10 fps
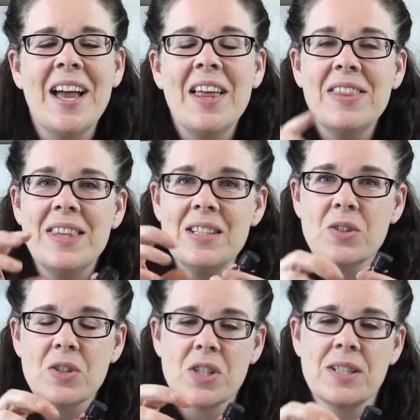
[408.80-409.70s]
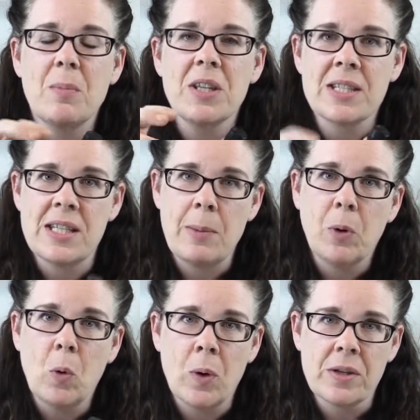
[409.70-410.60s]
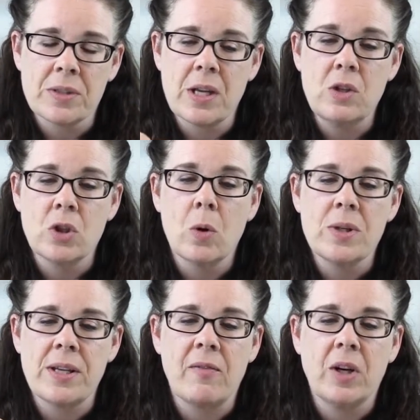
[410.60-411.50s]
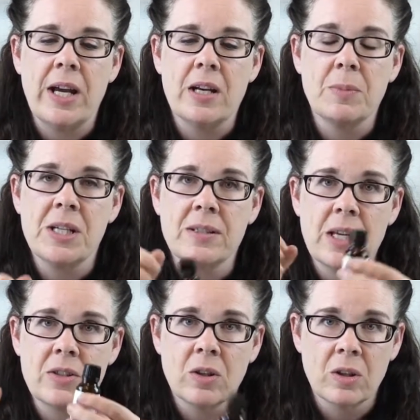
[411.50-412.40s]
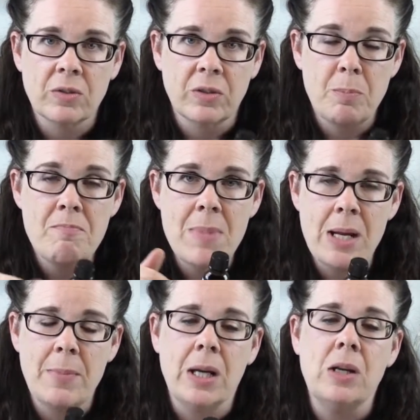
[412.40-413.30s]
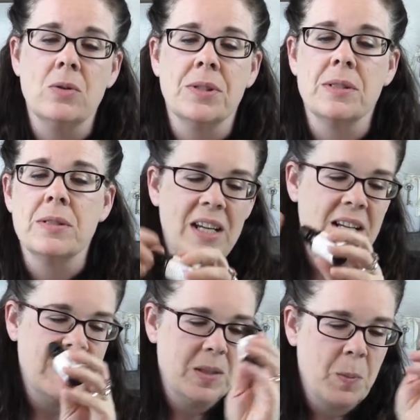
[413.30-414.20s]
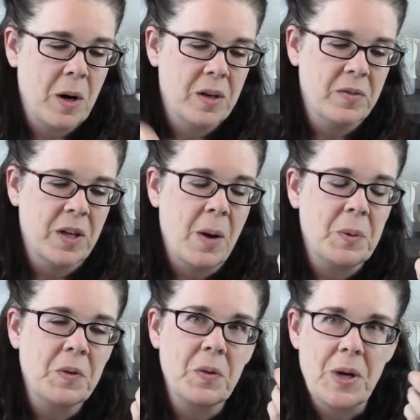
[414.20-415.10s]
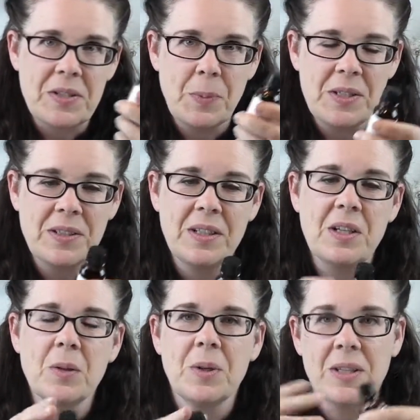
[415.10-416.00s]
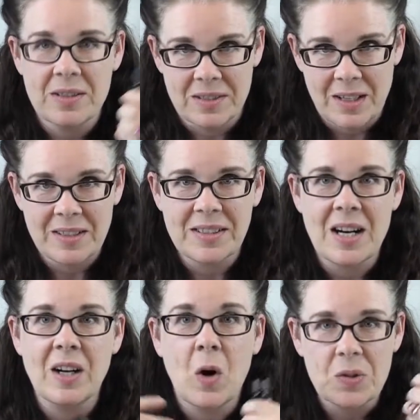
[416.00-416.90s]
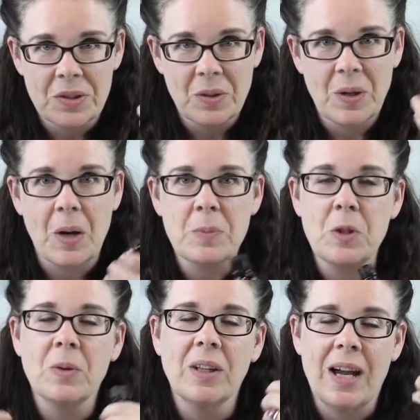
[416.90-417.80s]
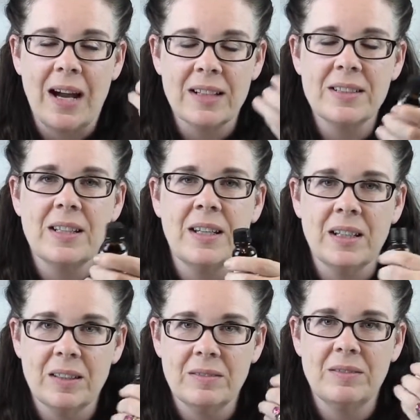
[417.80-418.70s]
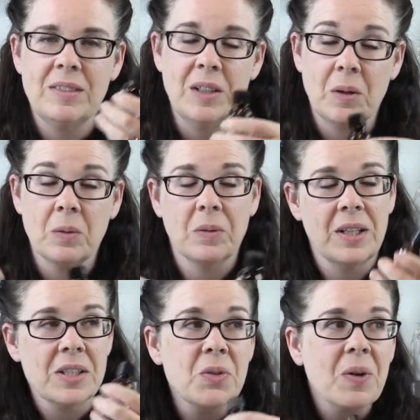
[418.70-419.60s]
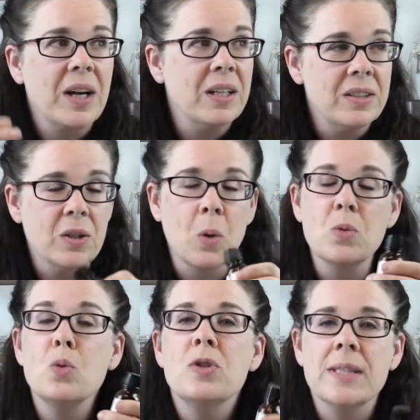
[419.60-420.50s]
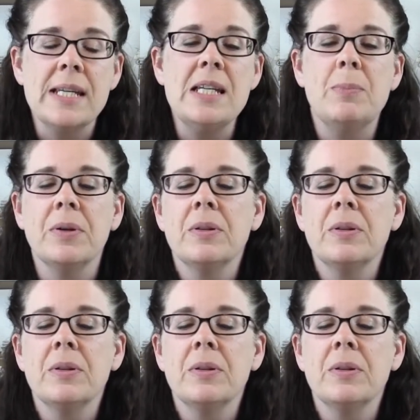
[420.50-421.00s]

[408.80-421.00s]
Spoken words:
These are just some of the staple oils that you should always have on hand because they serve many, many uses. It's part of a couple of the recipes in here because, like I said, it also helps you relax and it, you know, gets you ready to go to sleep.